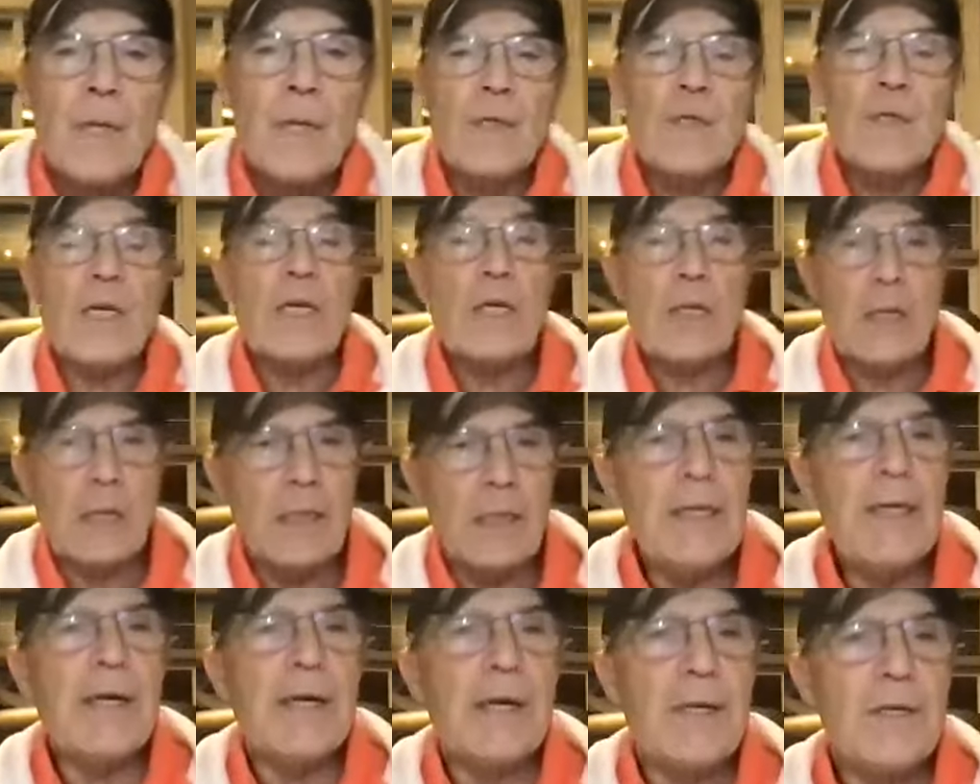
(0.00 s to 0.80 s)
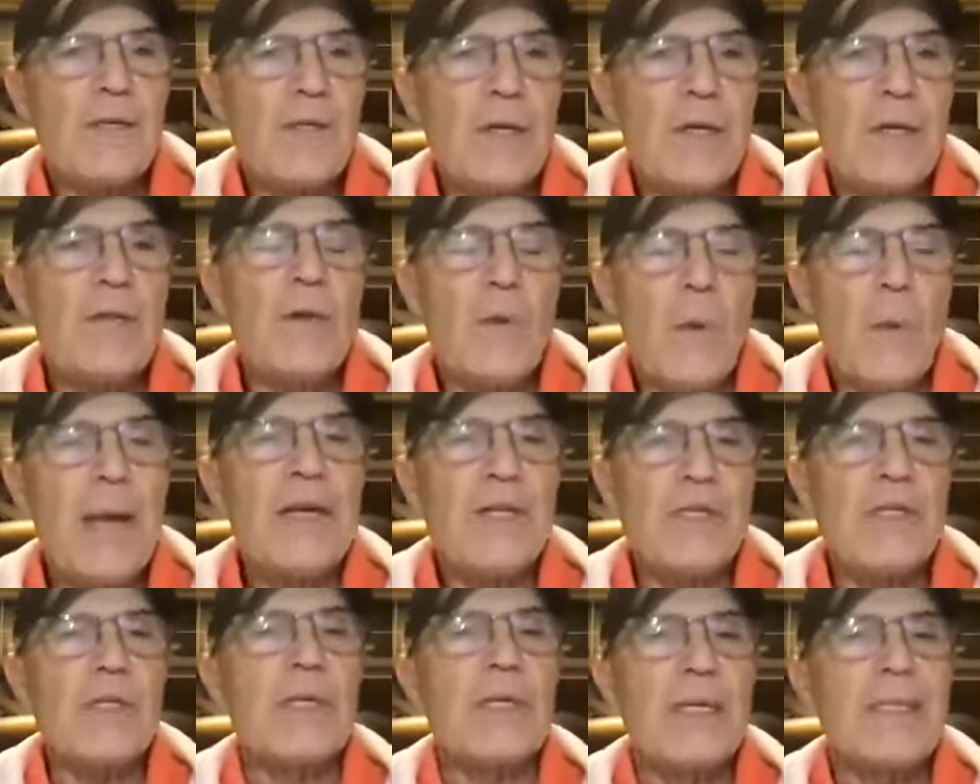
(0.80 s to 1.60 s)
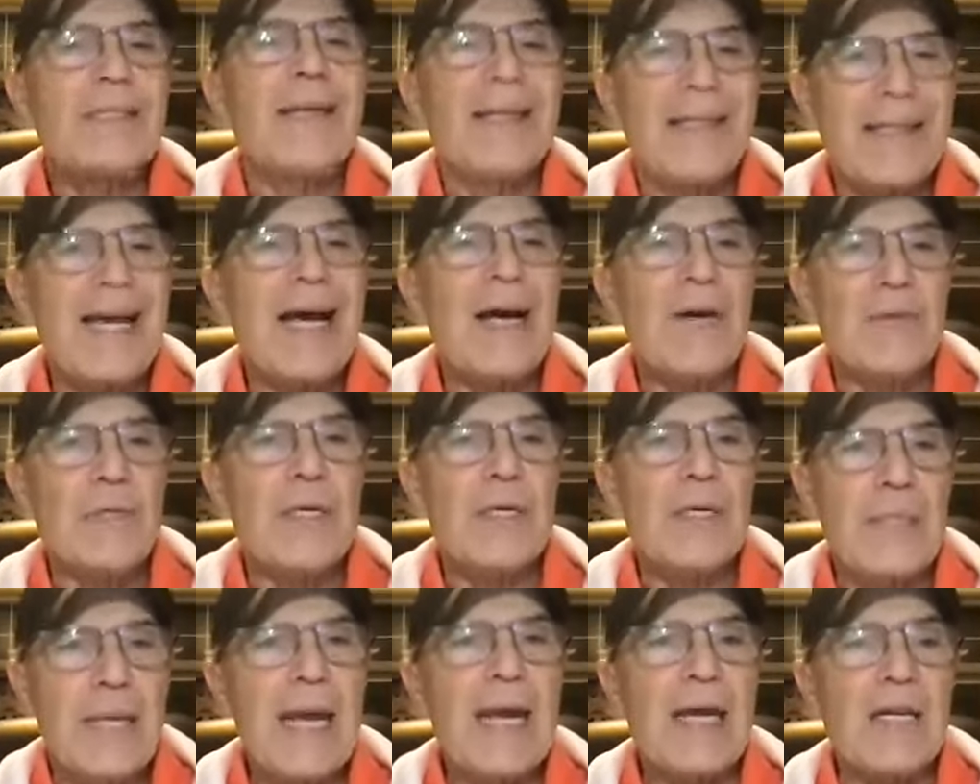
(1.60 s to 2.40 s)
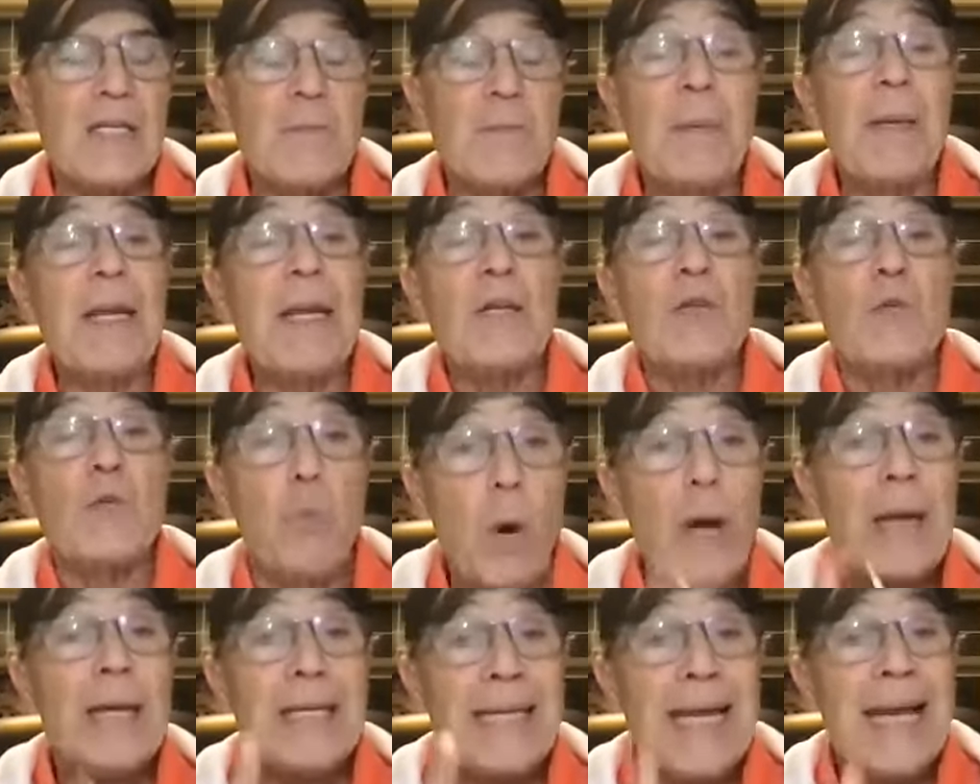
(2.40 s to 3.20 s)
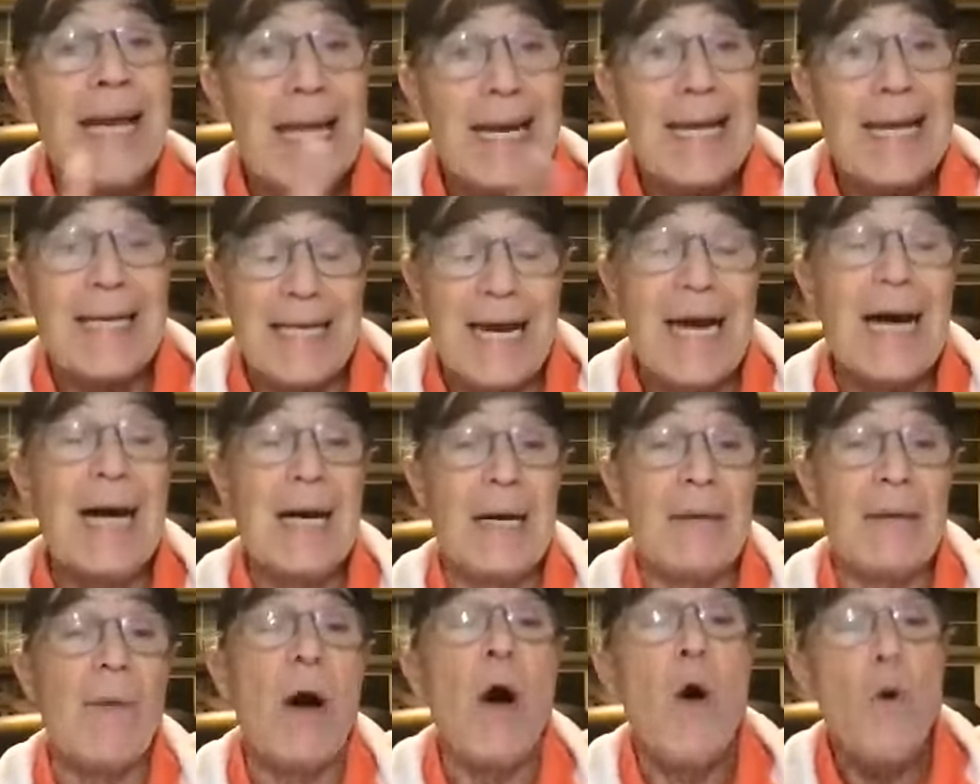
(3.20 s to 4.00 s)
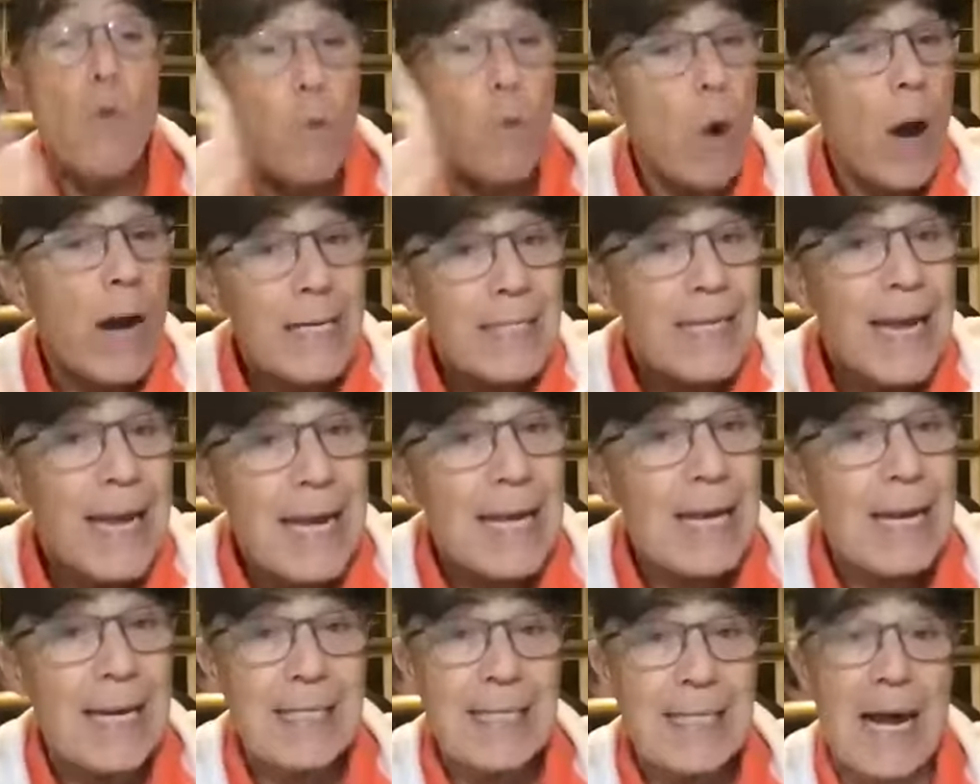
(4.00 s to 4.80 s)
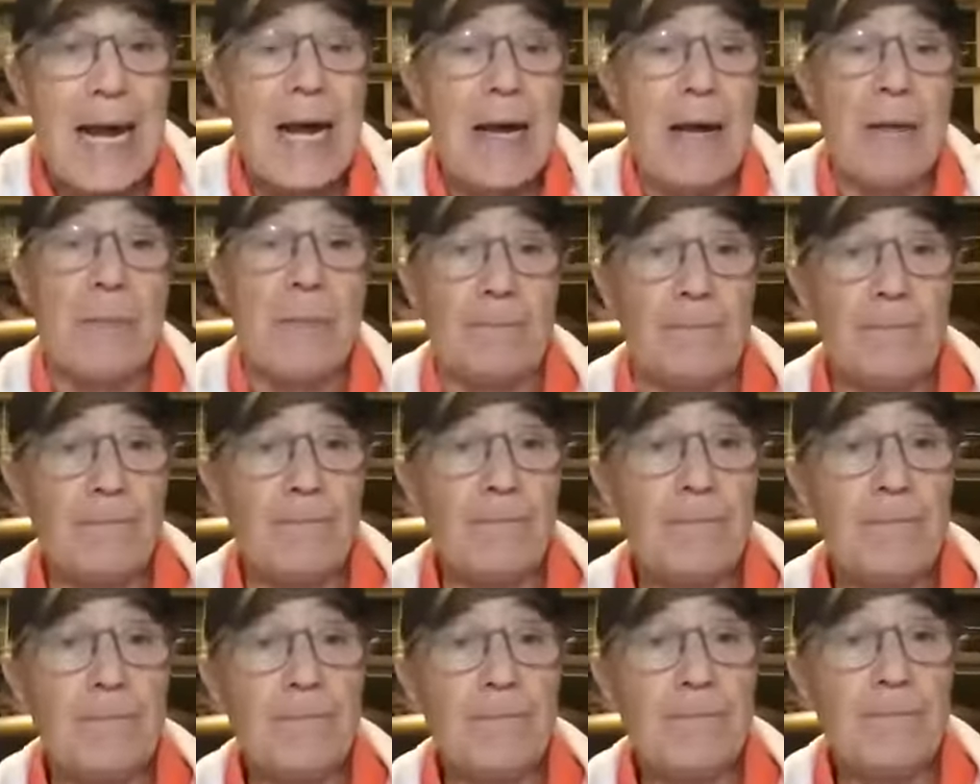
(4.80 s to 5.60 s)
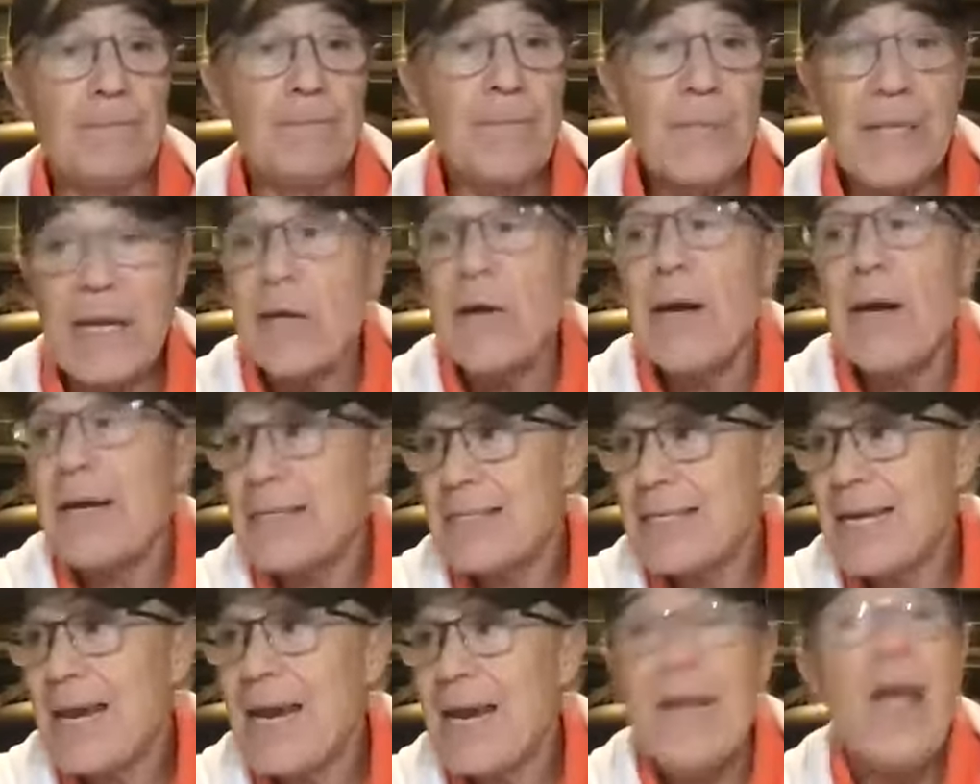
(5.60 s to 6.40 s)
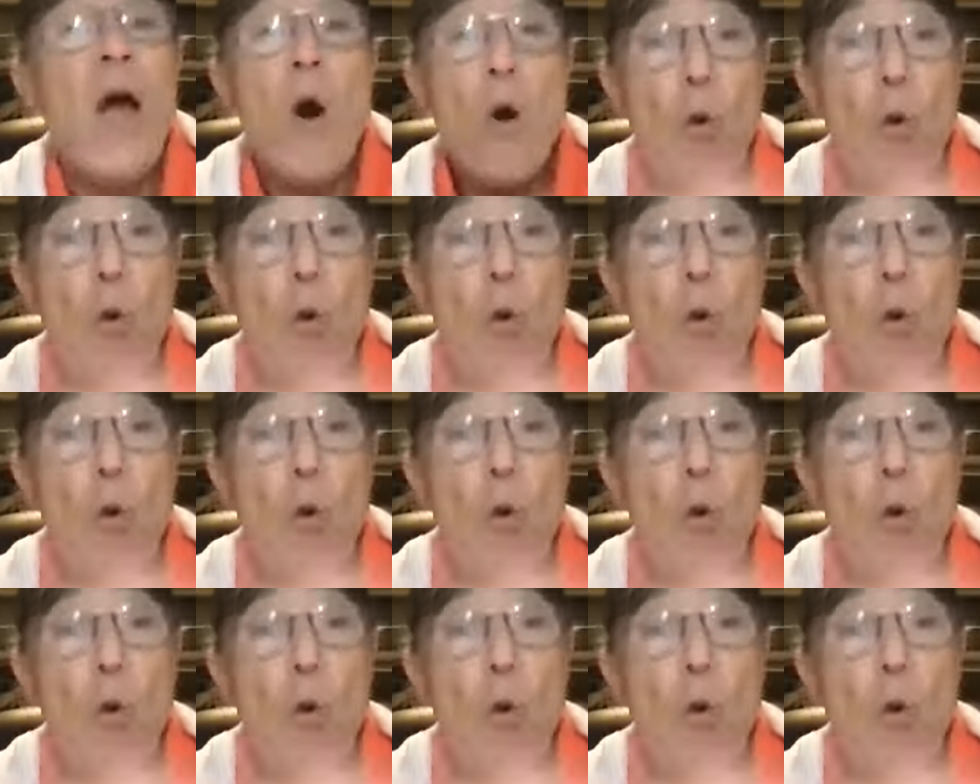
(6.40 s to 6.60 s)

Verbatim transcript: See, clear continuation is a thousand days, but it's one day at a time, one day at a time. Dare I say,